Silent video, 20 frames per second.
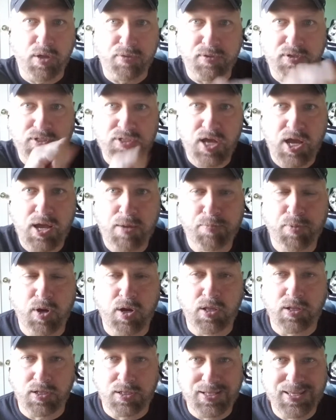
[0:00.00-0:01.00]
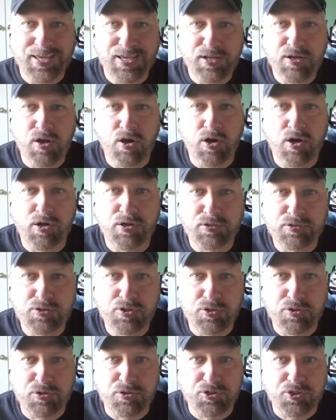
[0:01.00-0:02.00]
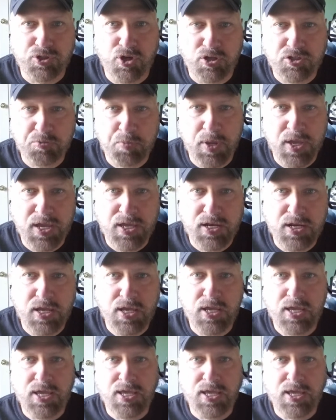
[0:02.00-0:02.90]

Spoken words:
the top lid onto your saucepan,